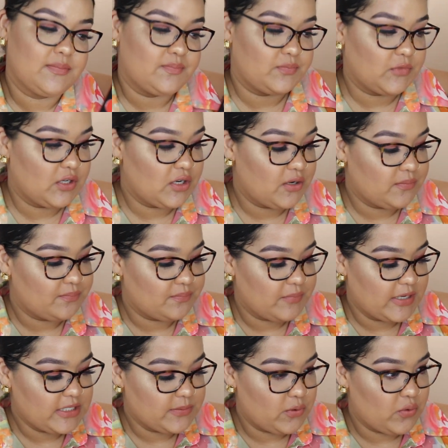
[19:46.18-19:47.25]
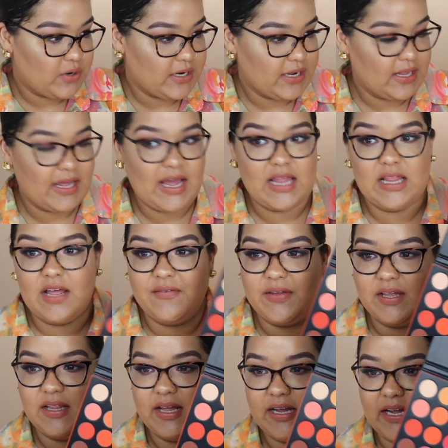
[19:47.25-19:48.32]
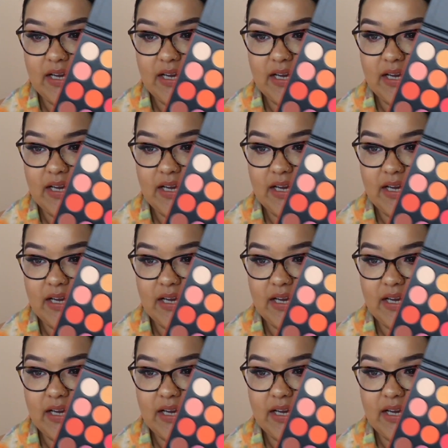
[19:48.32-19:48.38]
you know, makes me horny. Like I love it. Like